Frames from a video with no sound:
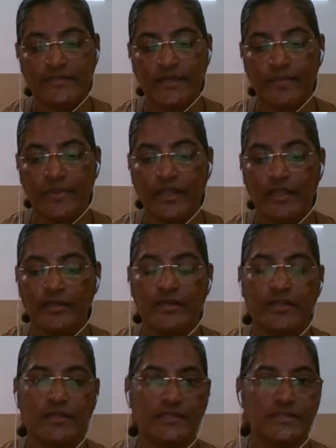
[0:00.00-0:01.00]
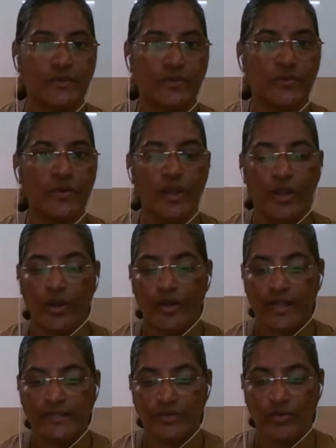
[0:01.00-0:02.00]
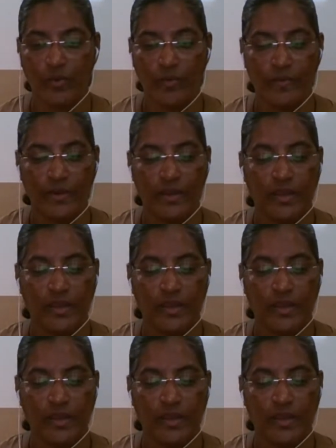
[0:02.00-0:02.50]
something good in the school or at home,